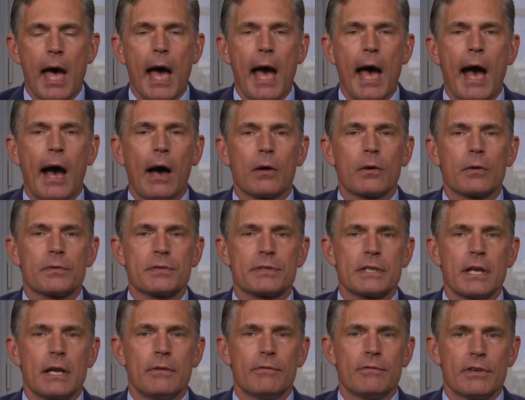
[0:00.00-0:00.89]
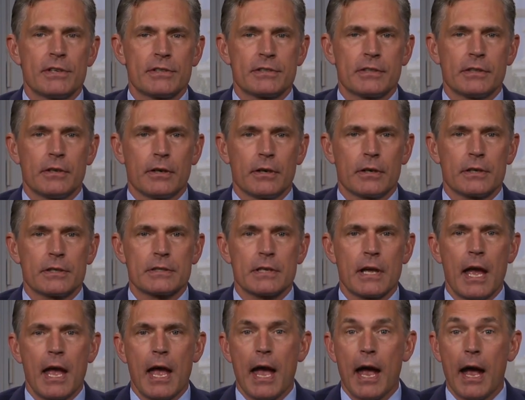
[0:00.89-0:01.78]
Out-of-state visitors
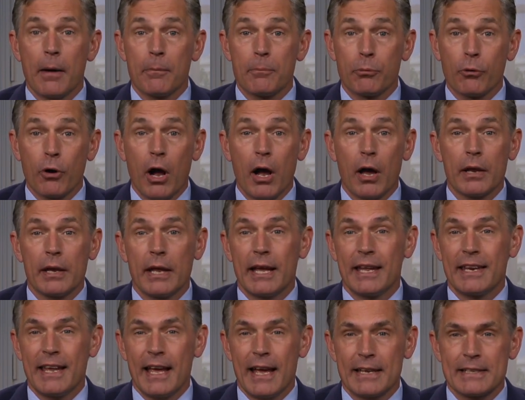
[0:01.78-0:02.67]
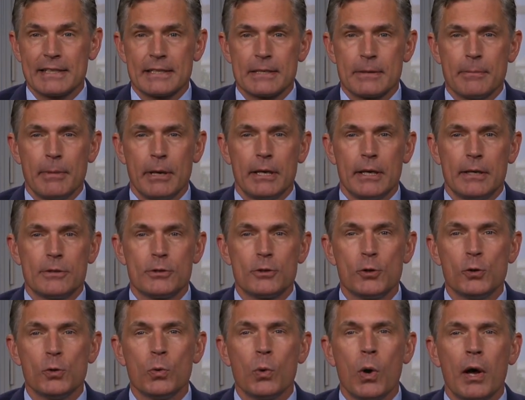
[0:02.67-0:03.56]
have brought an estimated
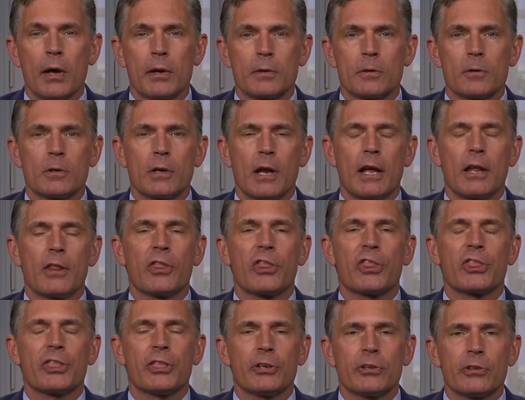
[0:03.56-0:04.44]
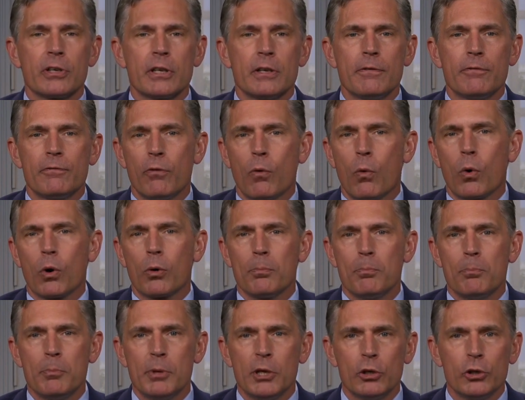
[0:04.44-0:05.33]
$234
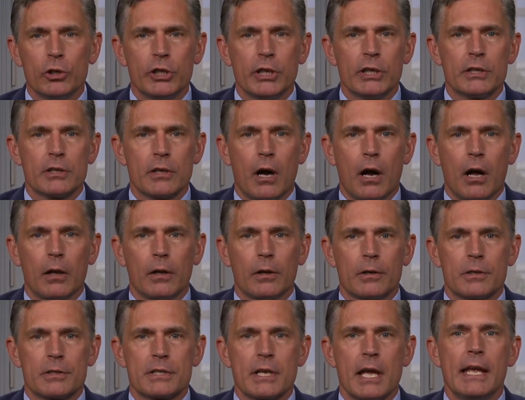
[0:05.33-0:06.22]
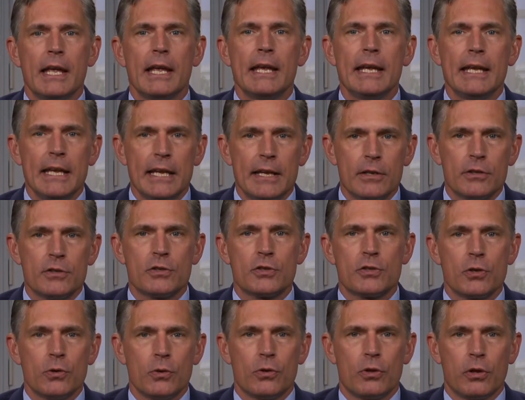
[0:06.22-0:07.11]
million
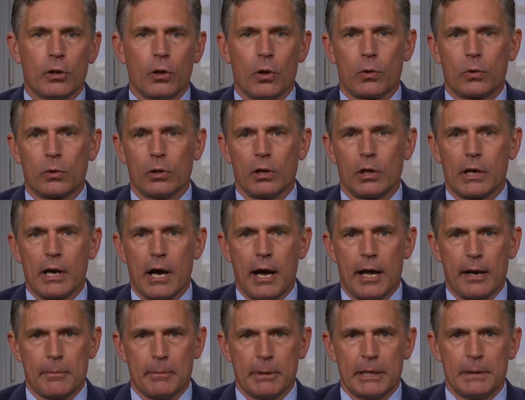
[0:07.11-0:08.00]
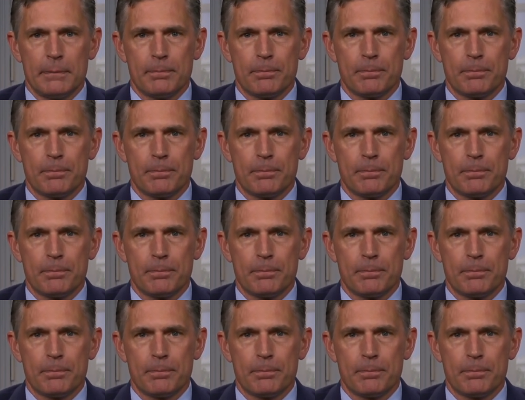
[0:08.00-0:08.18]
into the local economy.